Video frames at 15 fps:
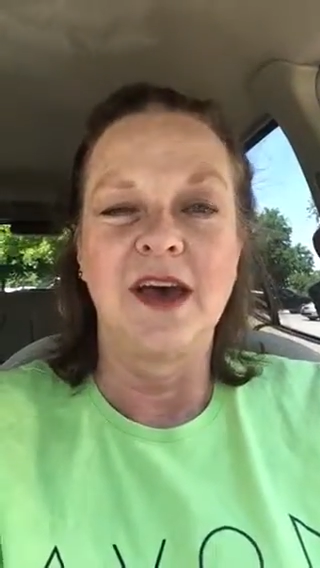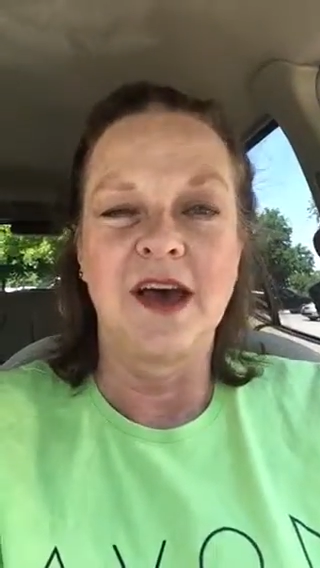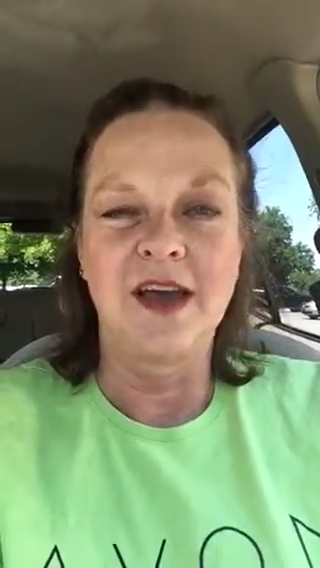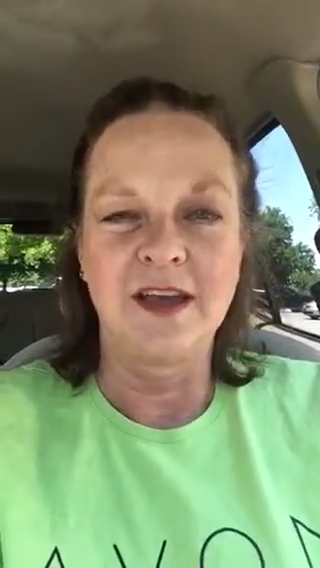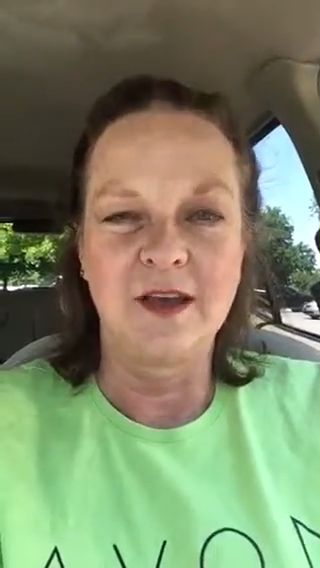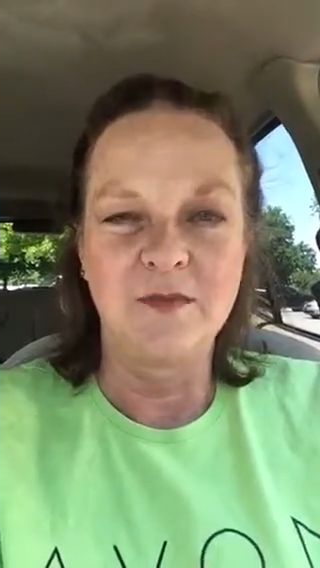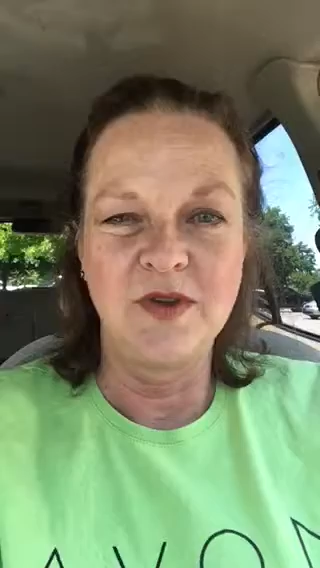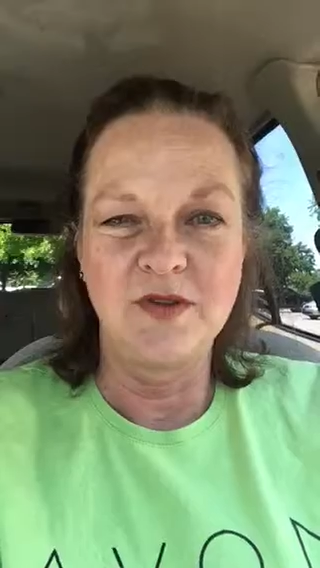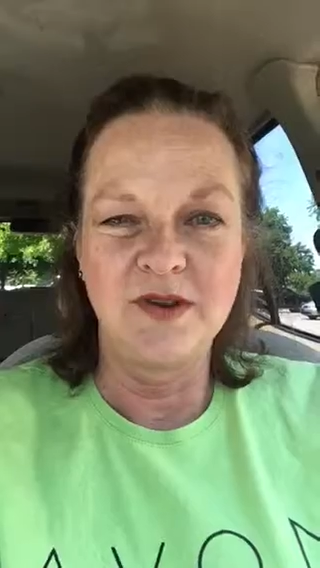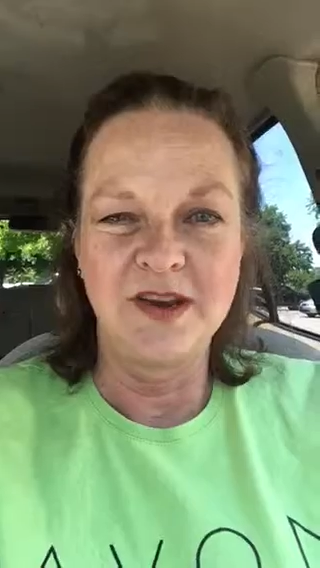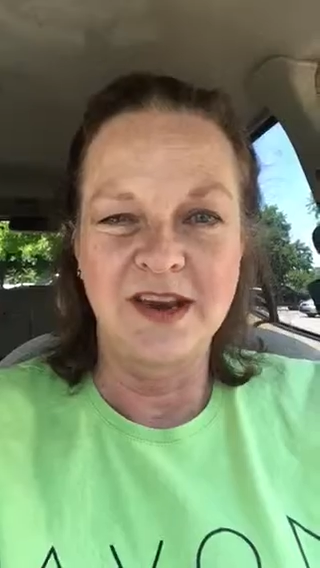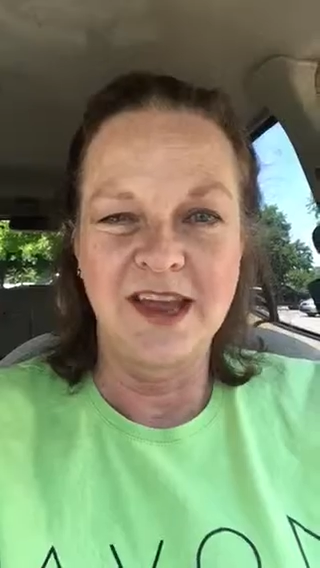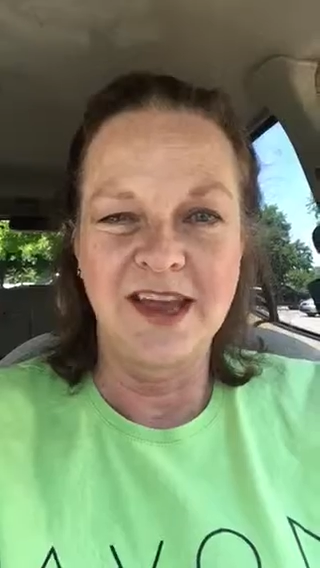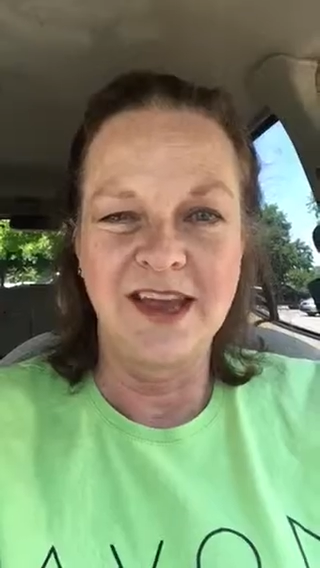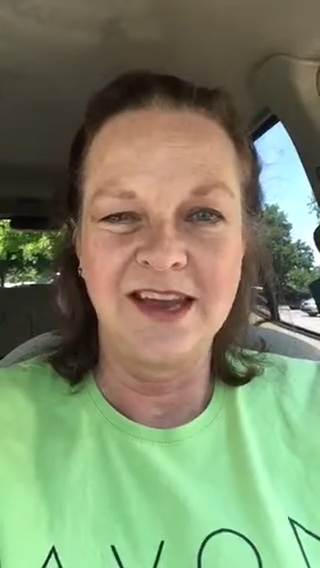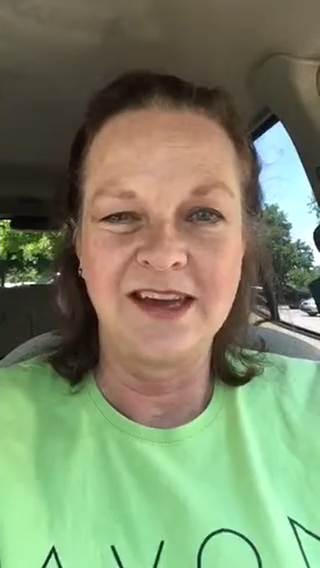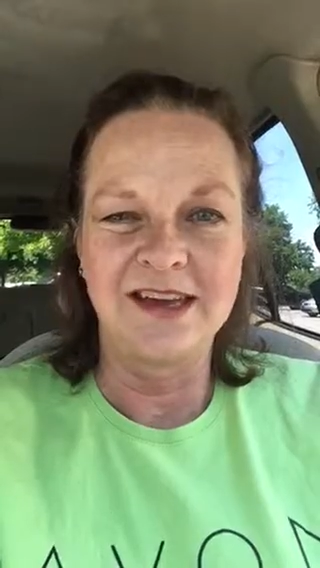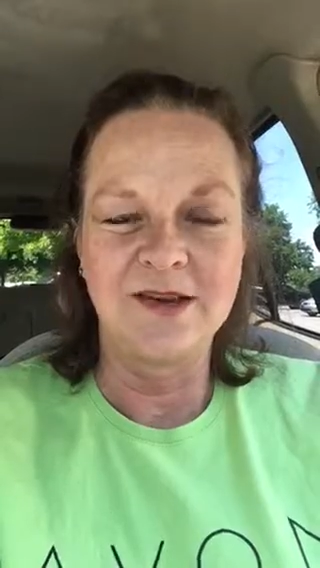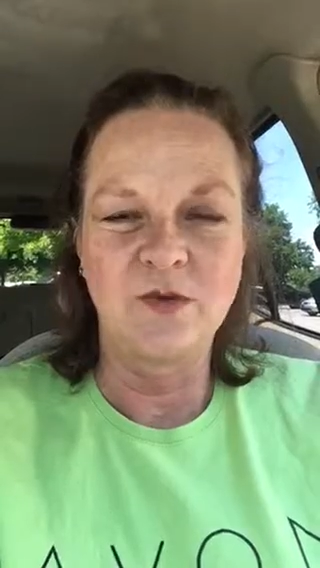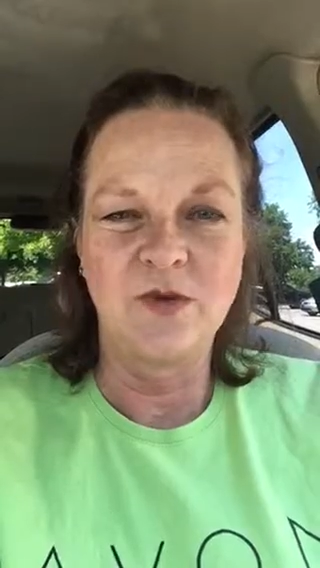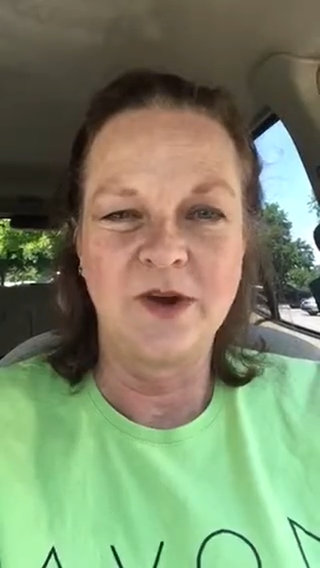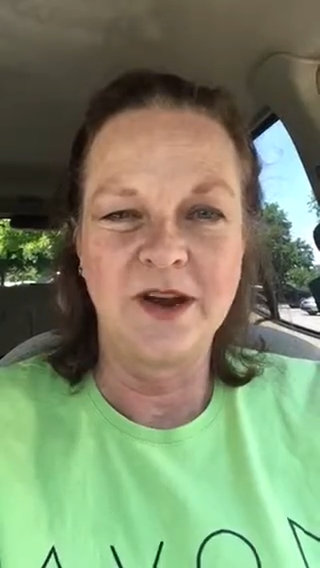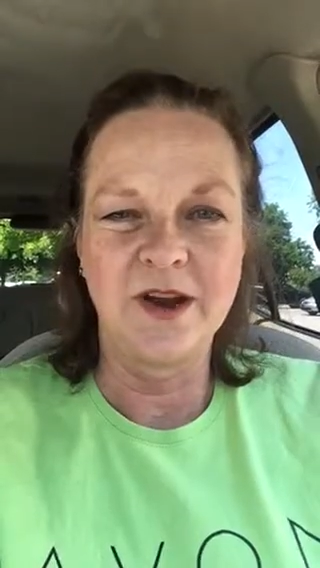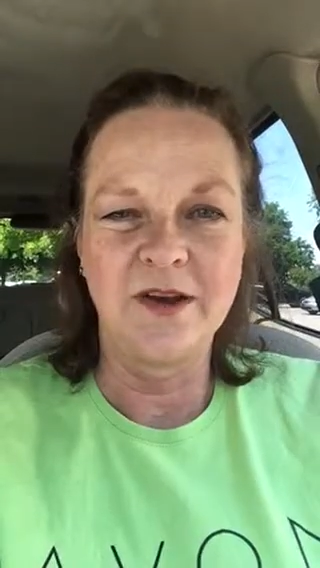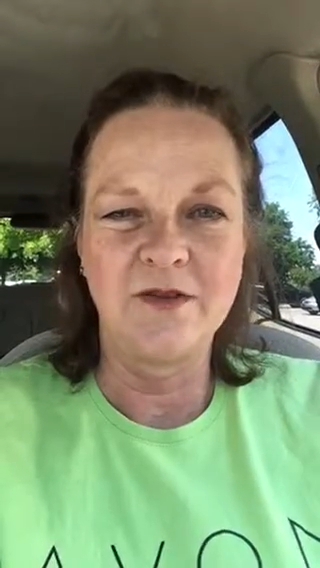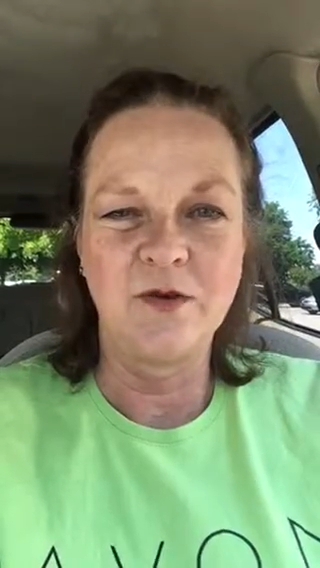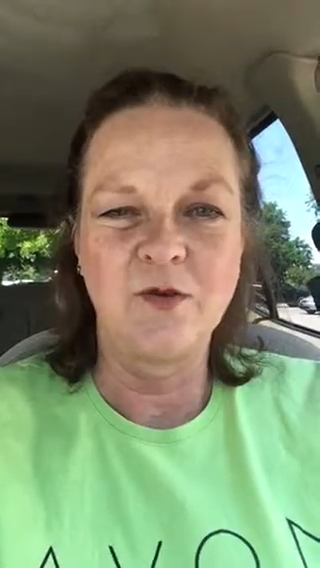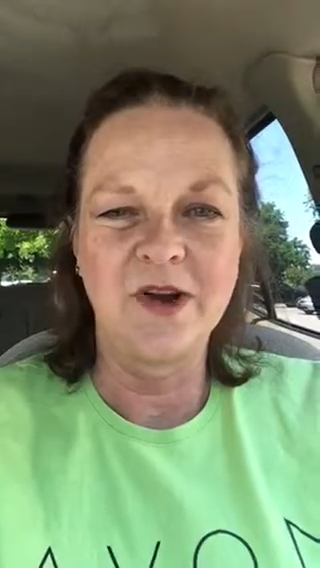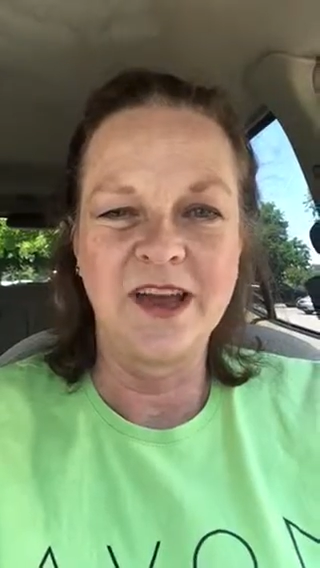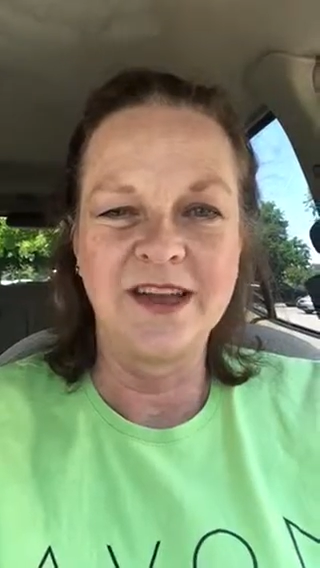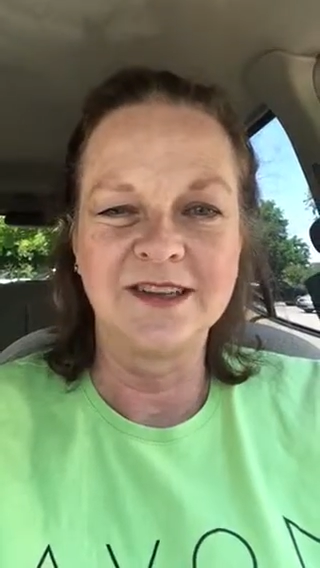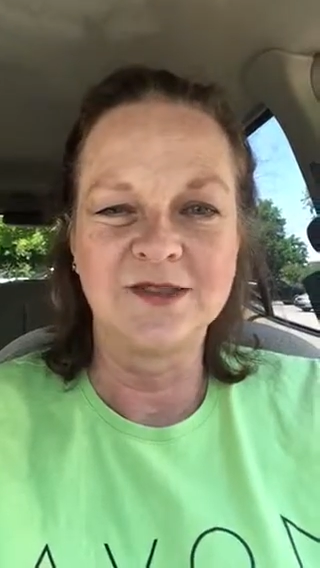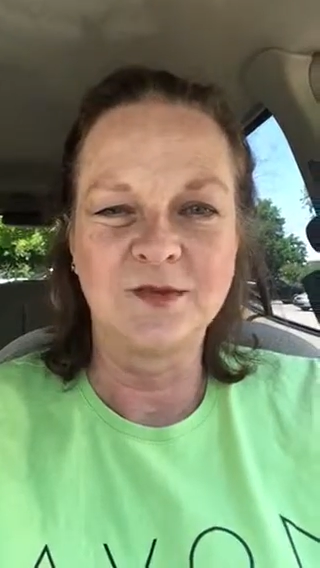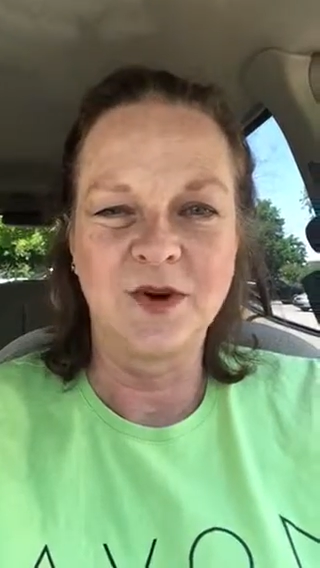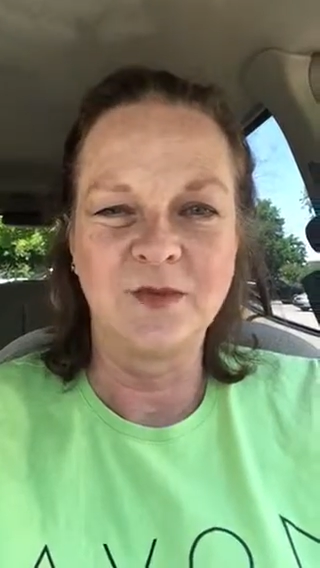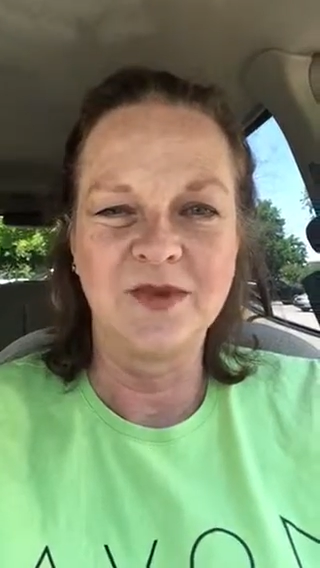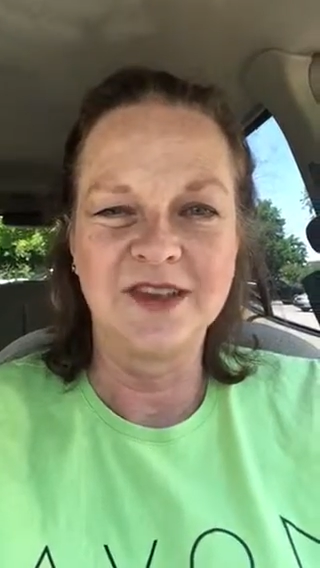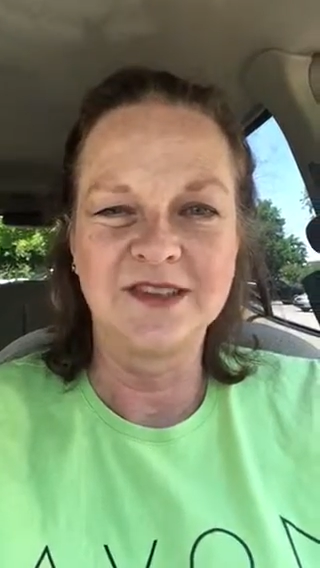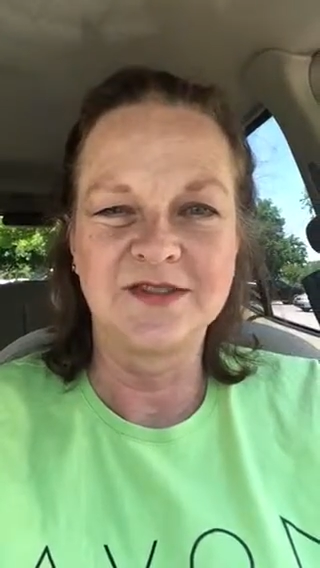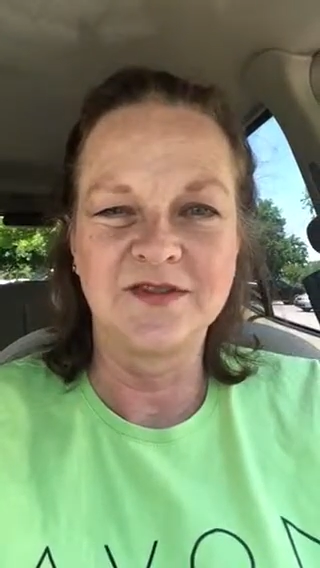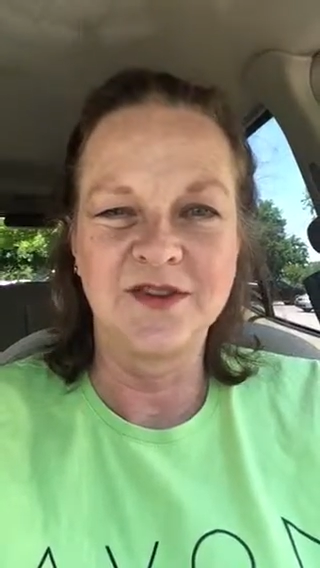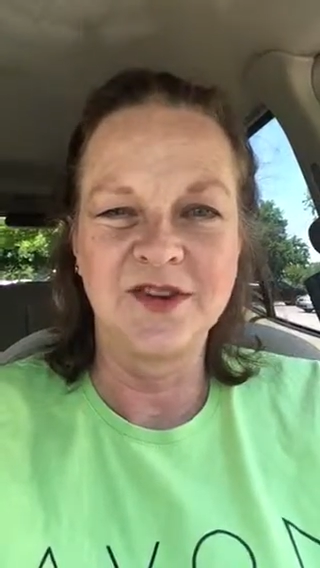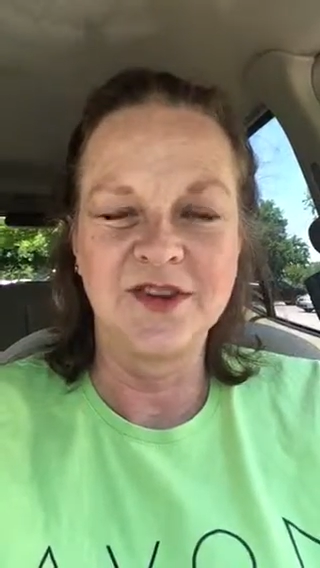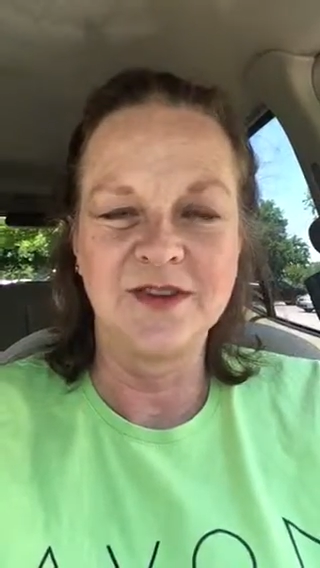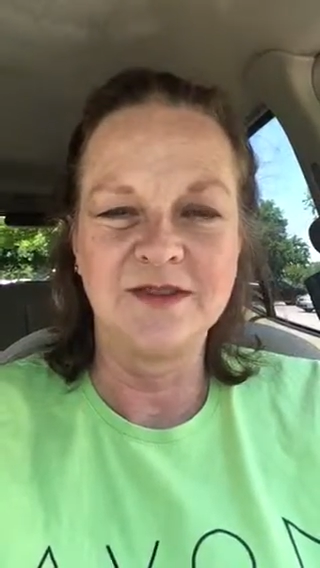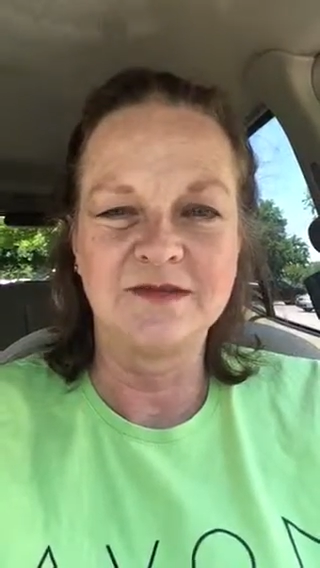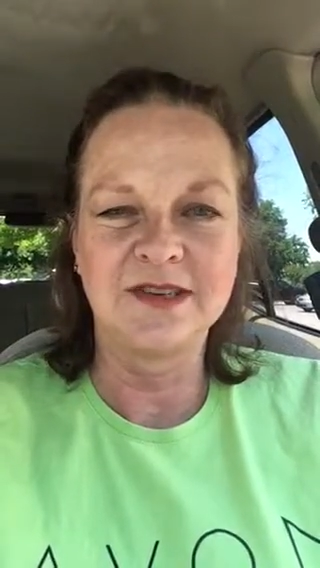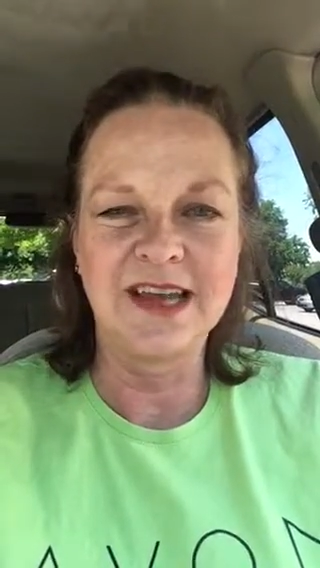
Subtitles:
I communicate whatever ways work best for you.